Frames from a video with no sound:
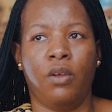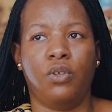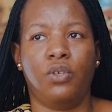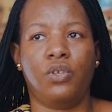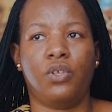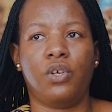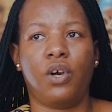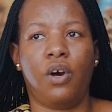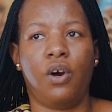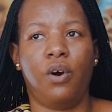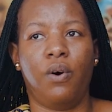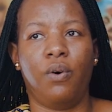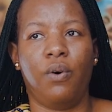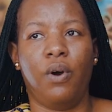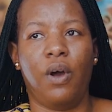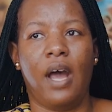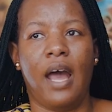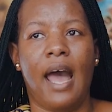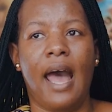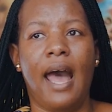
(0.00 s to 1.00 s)

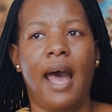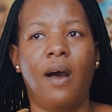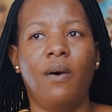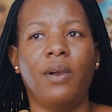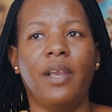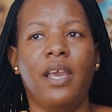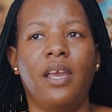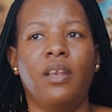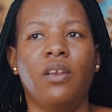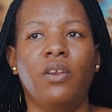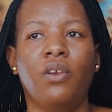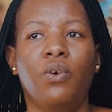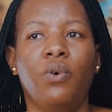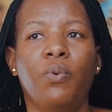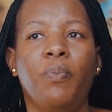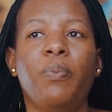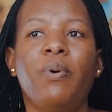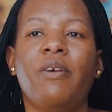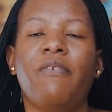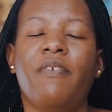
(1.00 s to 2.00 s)
So how can
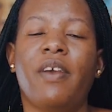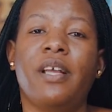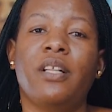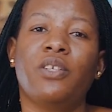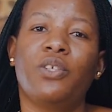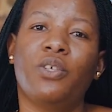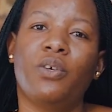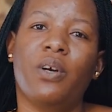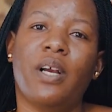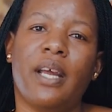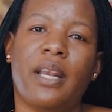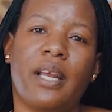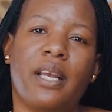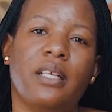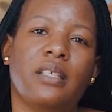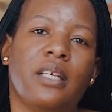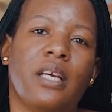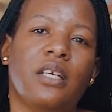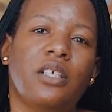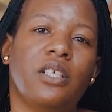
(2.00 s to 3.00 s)
you prevent your
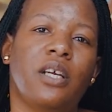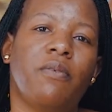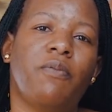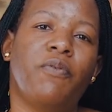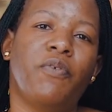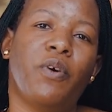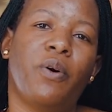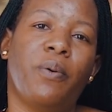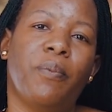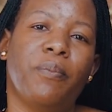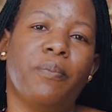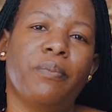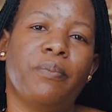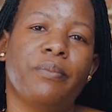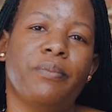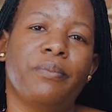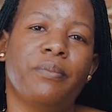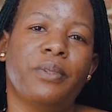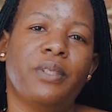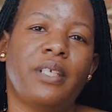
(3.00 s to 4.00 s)
organization from
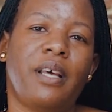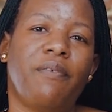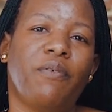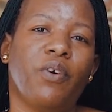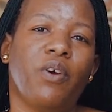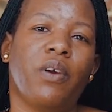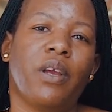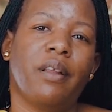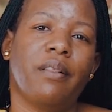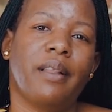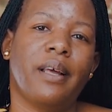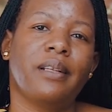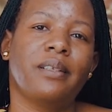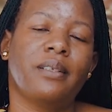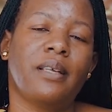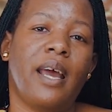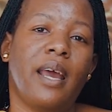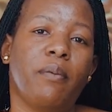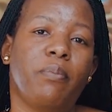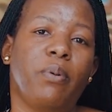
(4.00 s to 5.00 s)
suffering
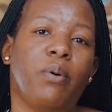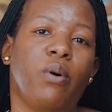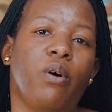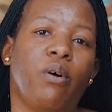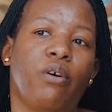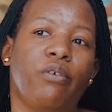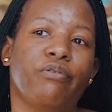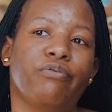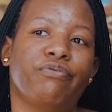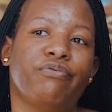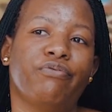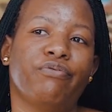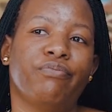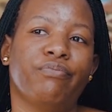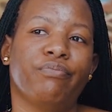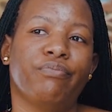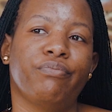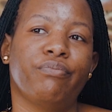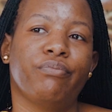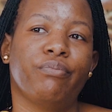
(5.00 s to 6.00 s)
that type of
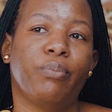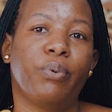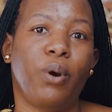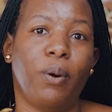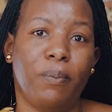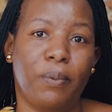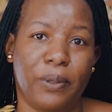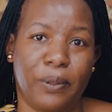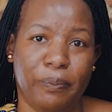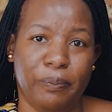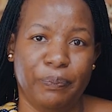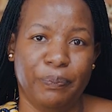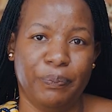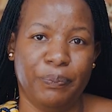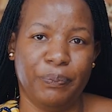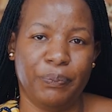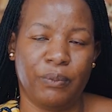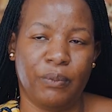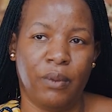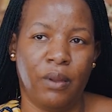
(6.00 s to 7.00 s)
problem?
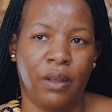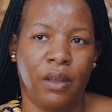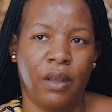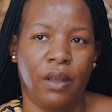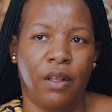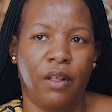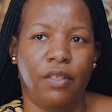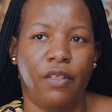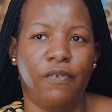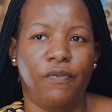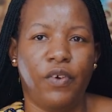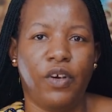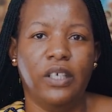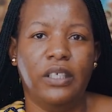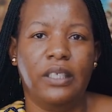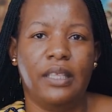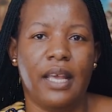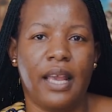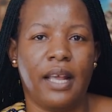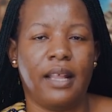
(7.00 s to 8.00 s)
The
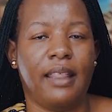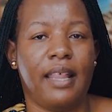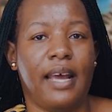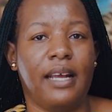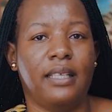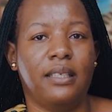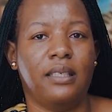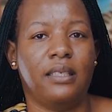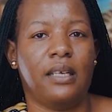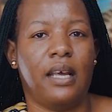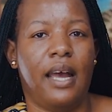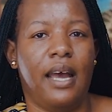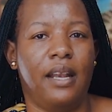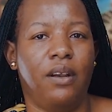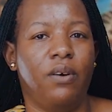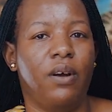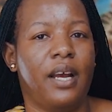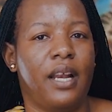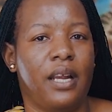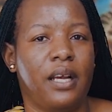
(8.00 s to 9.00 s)
first thing that
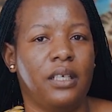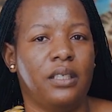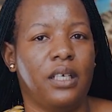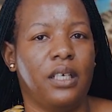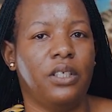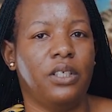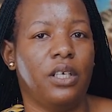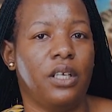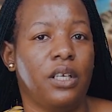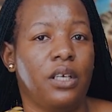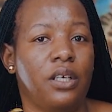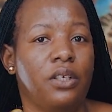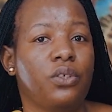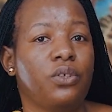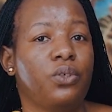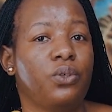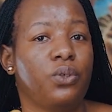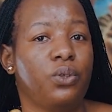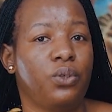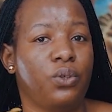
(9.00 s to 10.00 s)
an organization
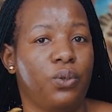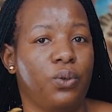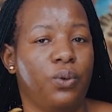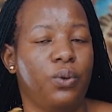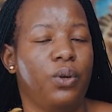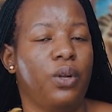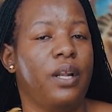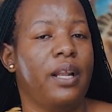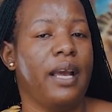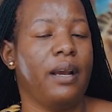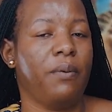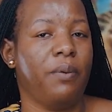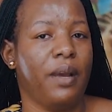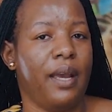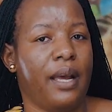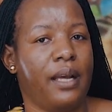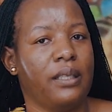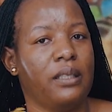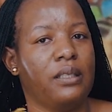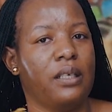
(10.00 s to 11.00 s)
needs to do, like we
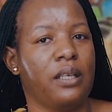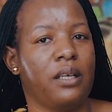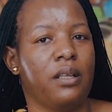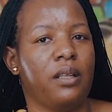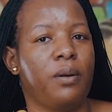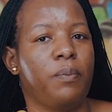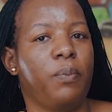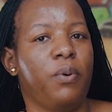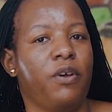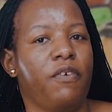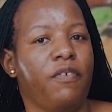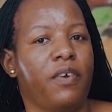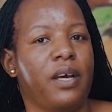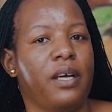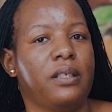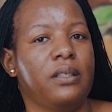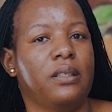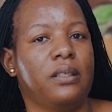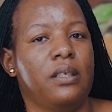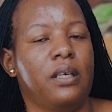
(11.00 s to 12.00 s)
had seen in the
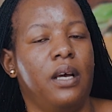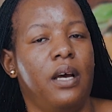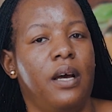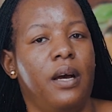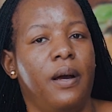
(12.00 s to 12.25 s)
previous